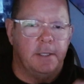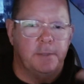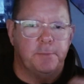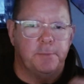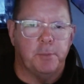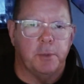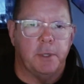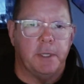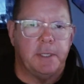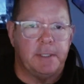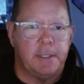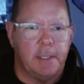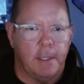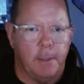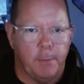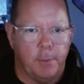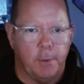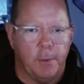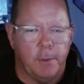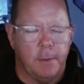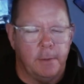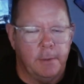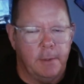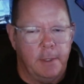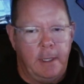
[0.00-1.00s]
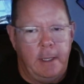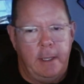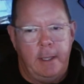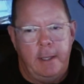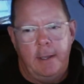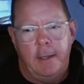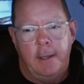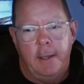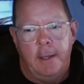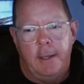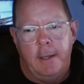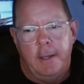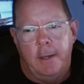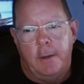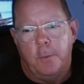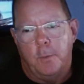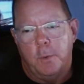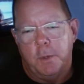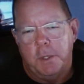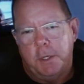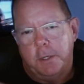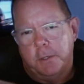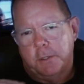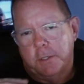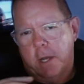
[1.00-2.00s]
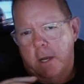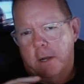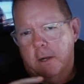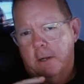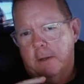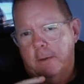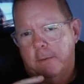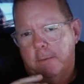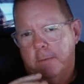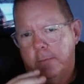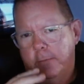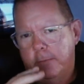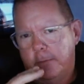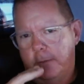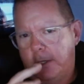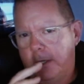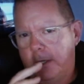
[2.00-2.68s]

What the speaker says: pretty simple. When you're talking,